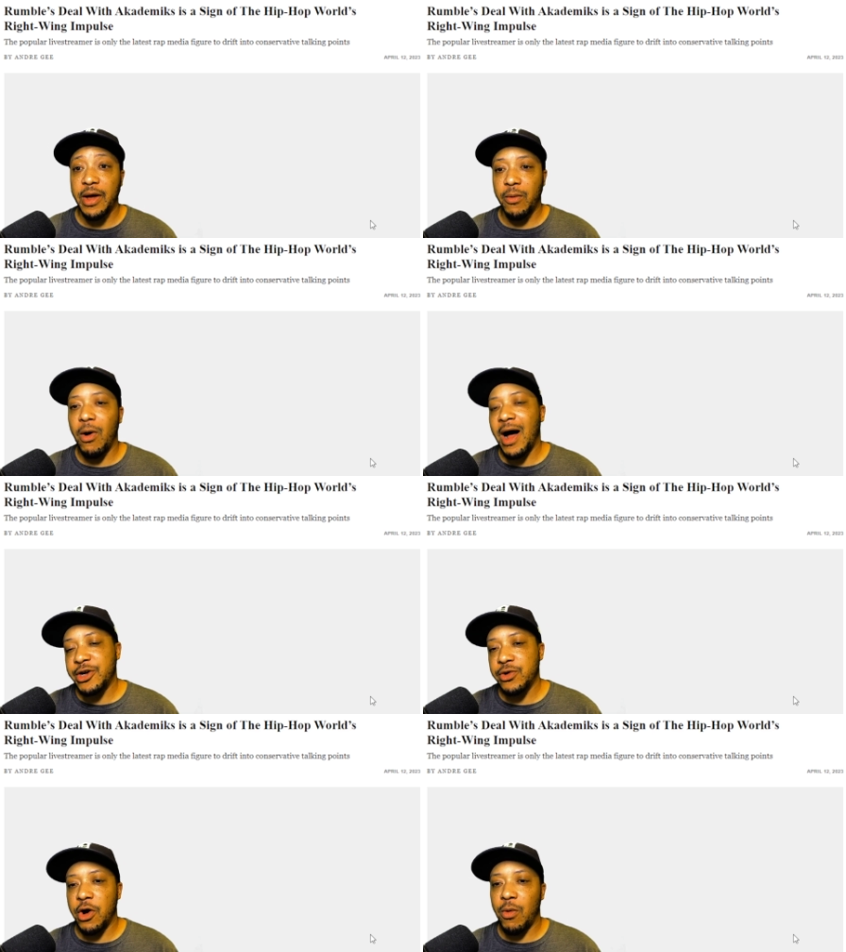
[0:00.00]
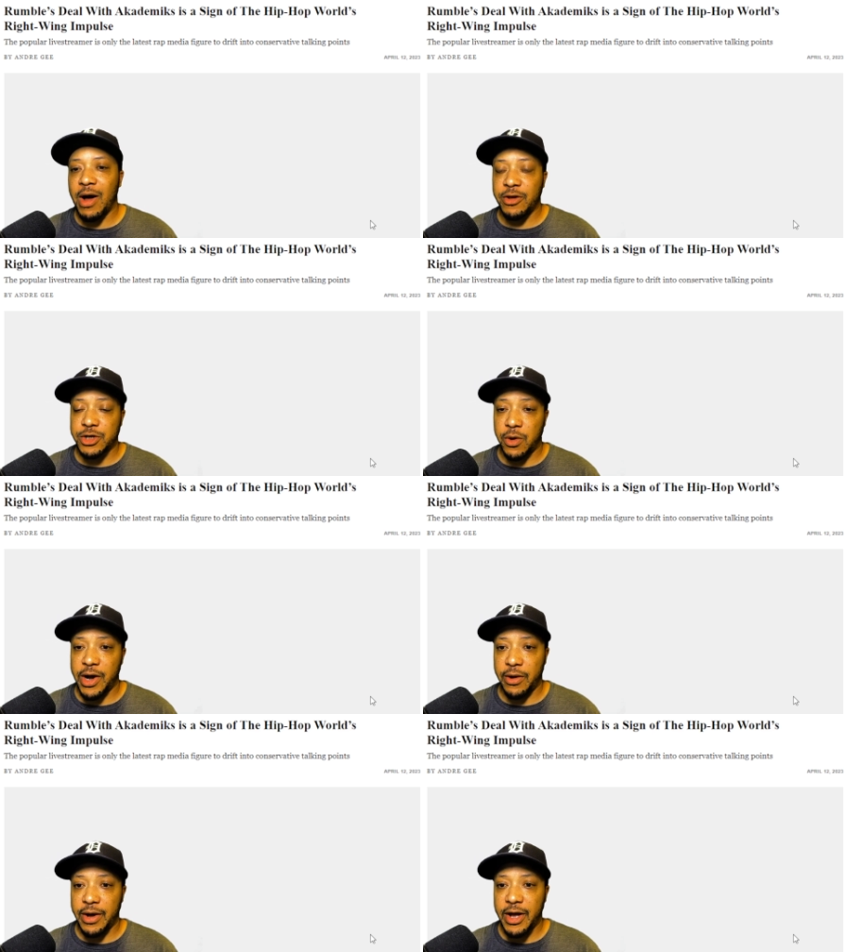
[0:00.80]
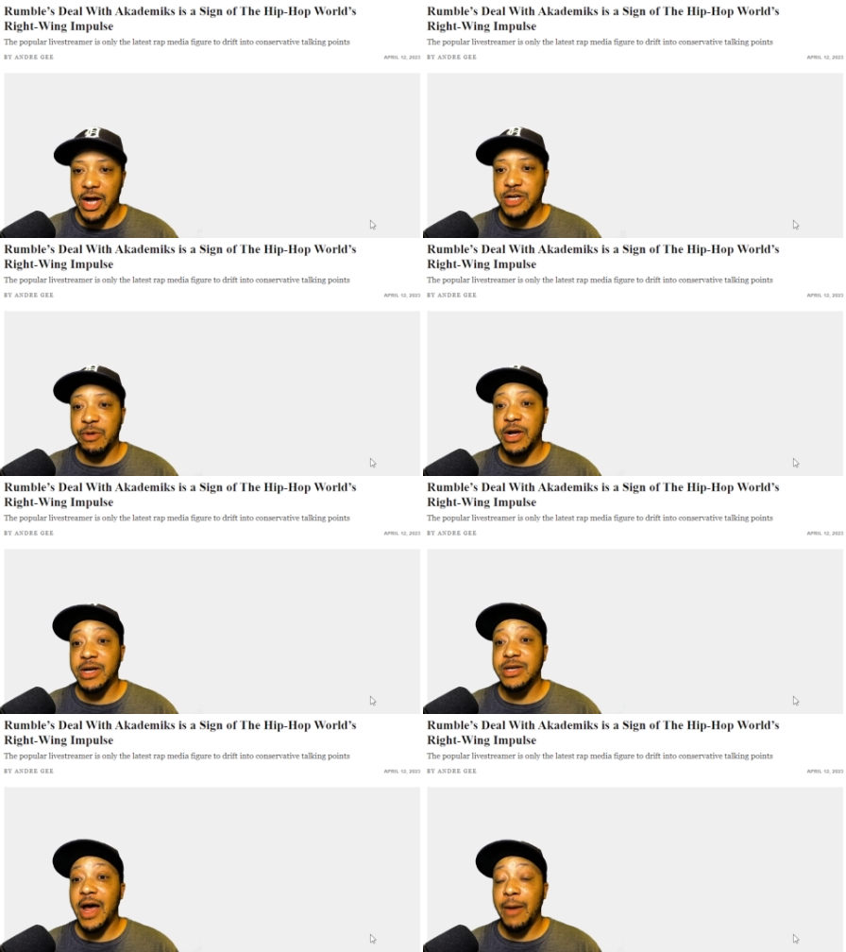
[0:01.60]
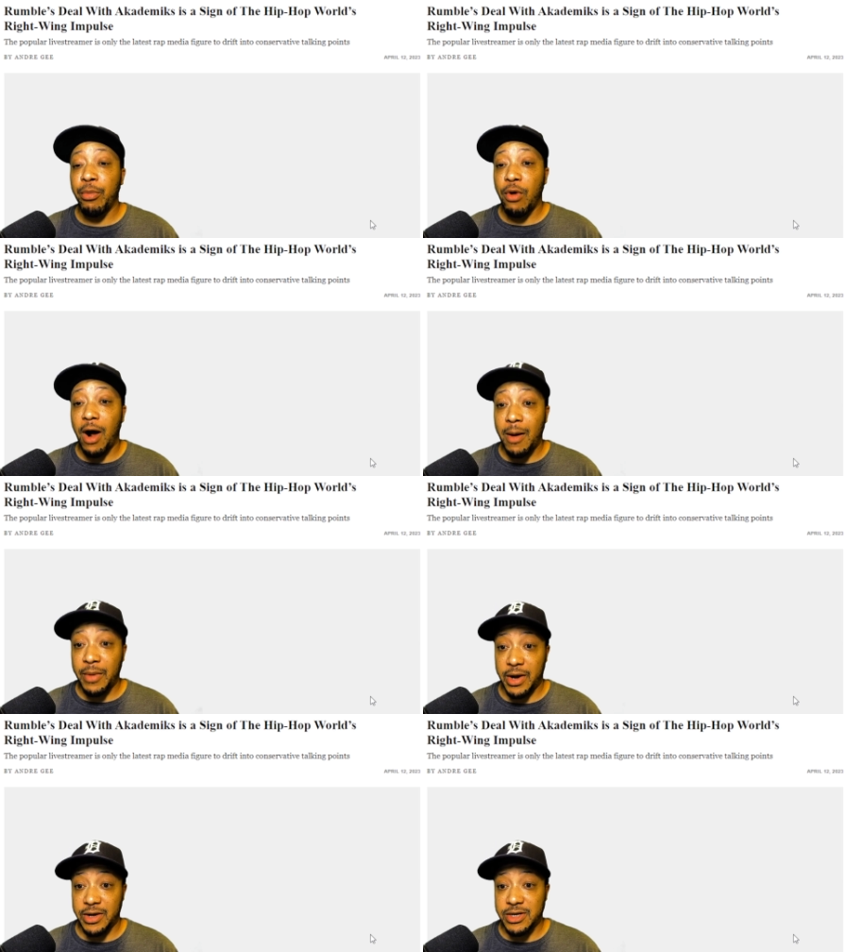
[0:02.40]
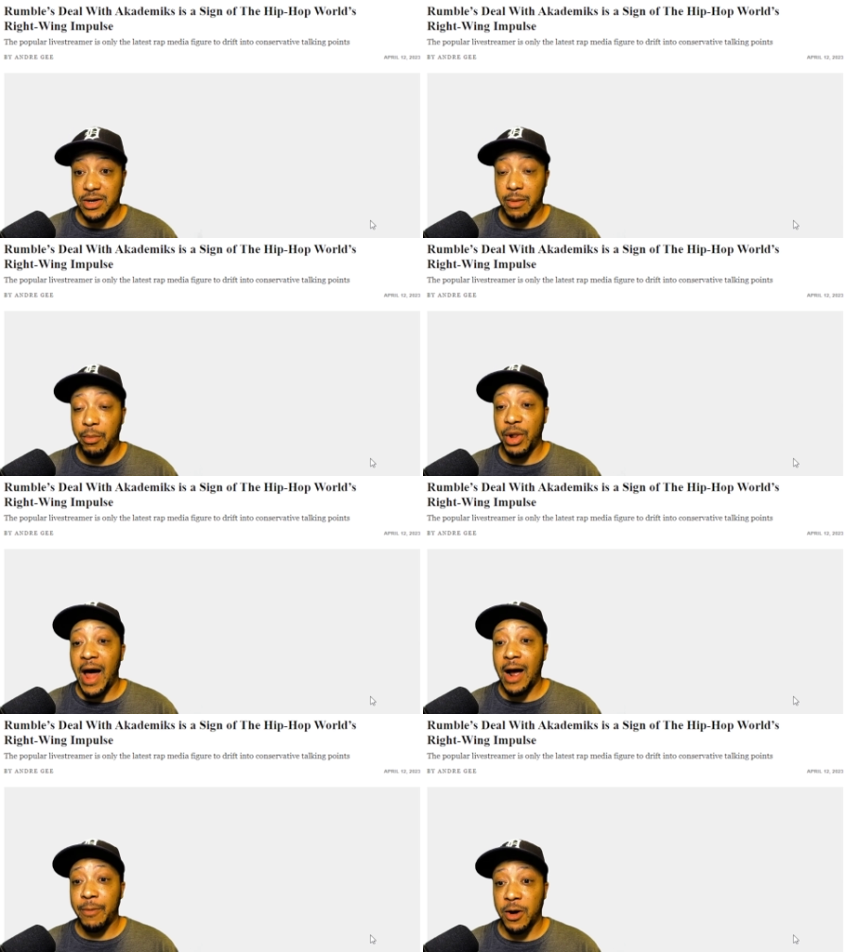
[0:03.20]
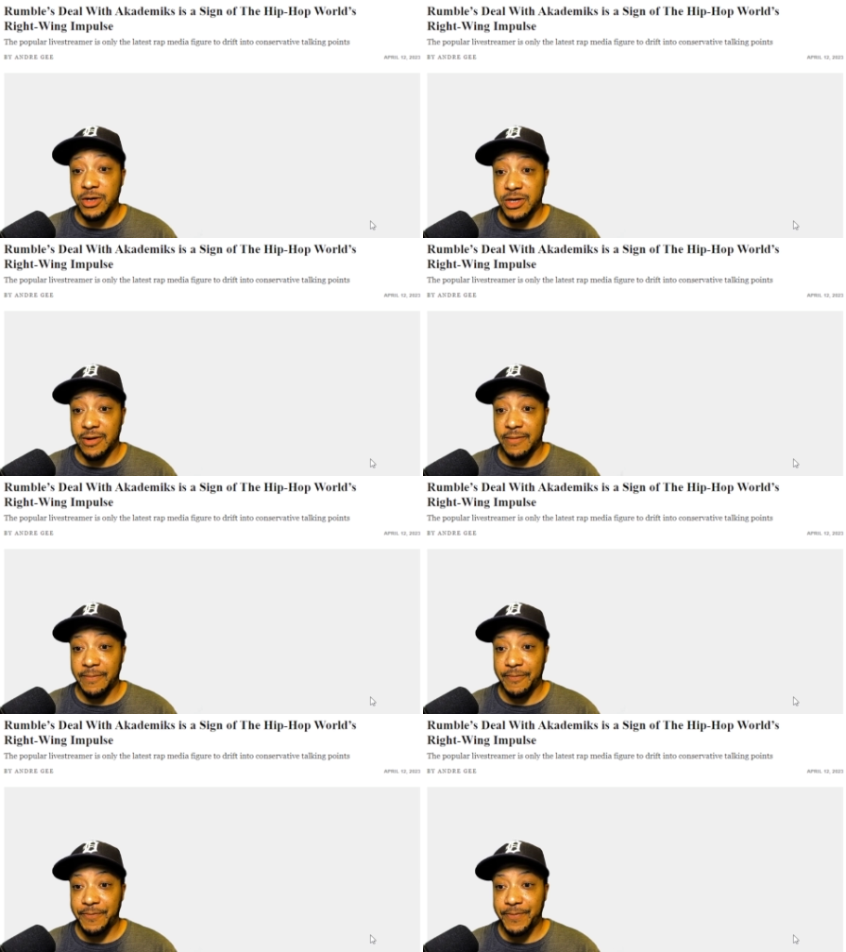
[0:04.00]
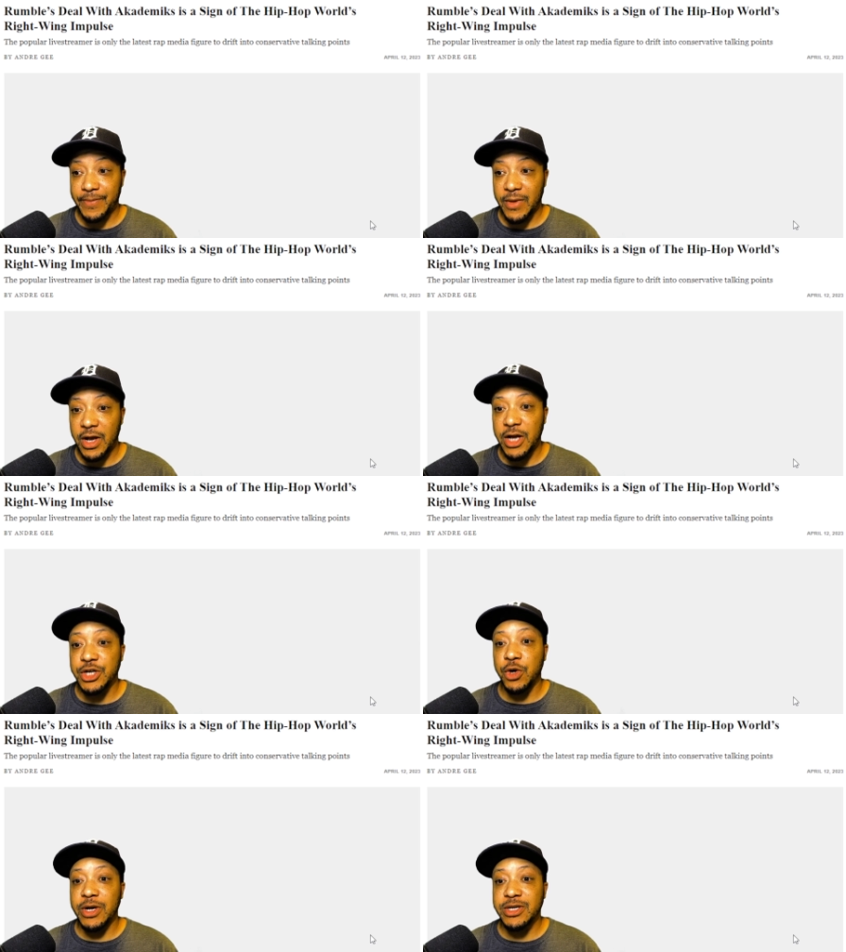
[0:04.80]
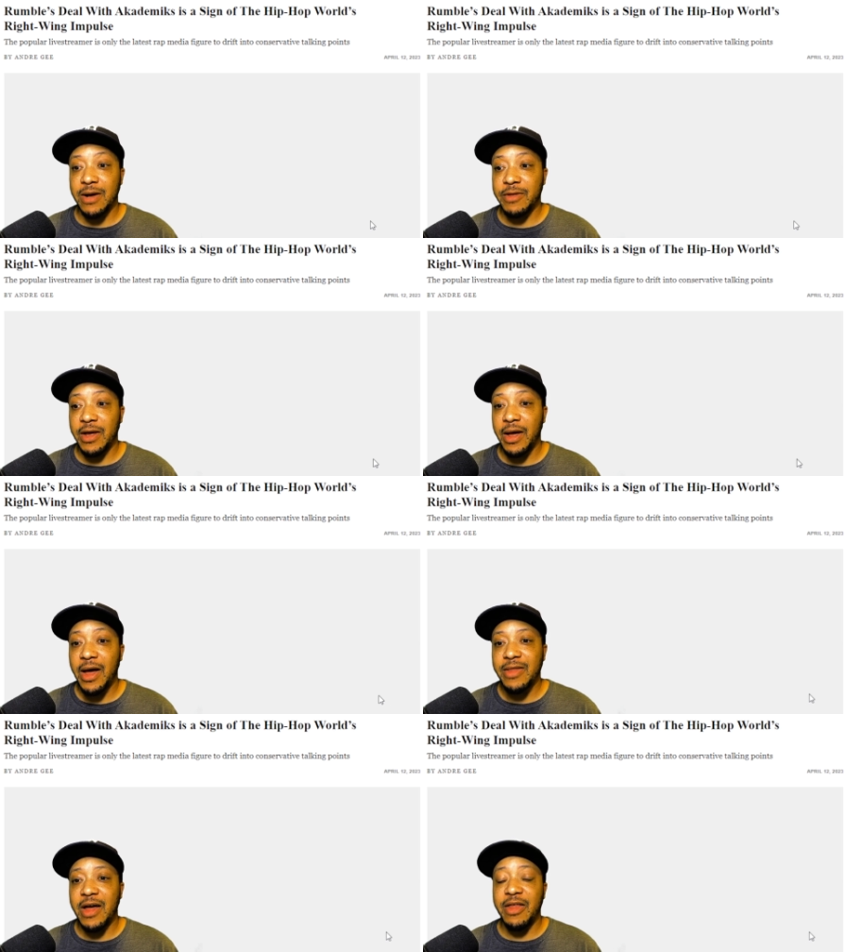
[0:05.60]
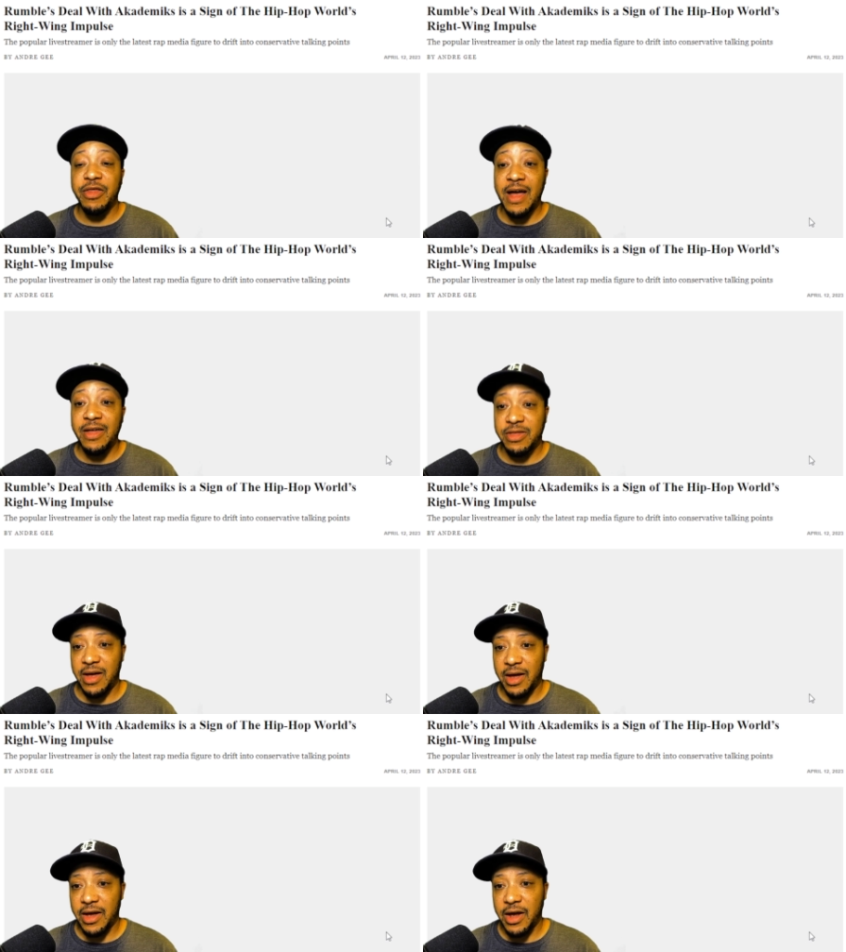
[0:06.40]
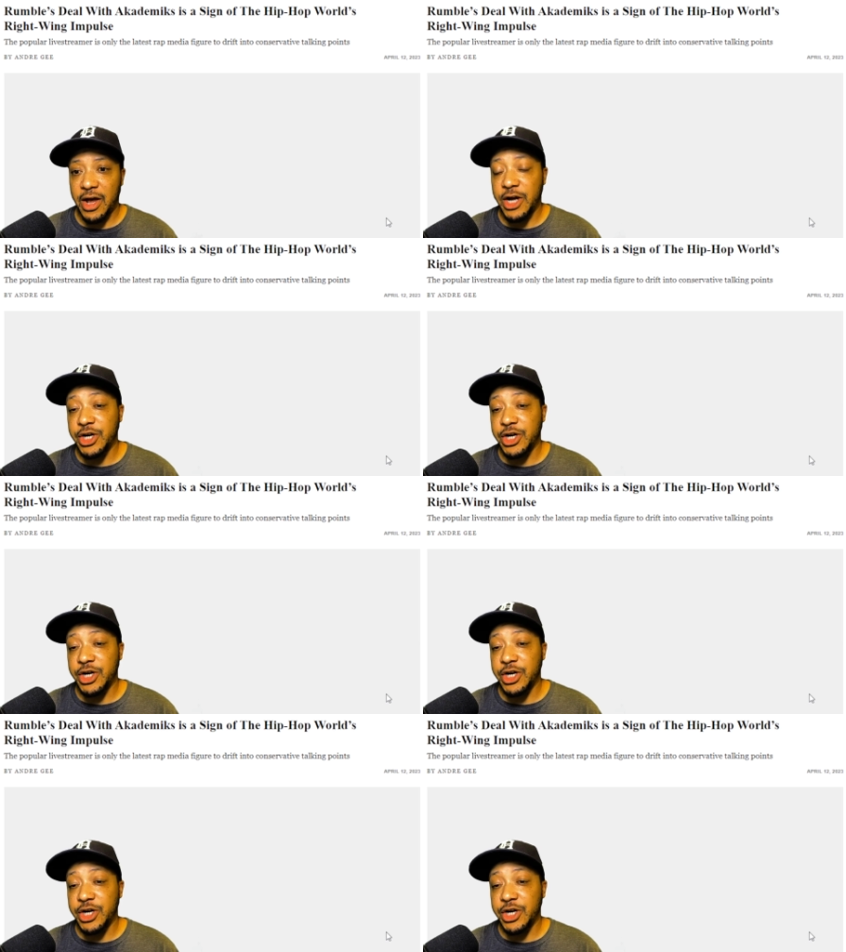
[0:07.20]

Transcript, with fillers: well i do know why they're so angry it's because a prominent black person is doing something that they think he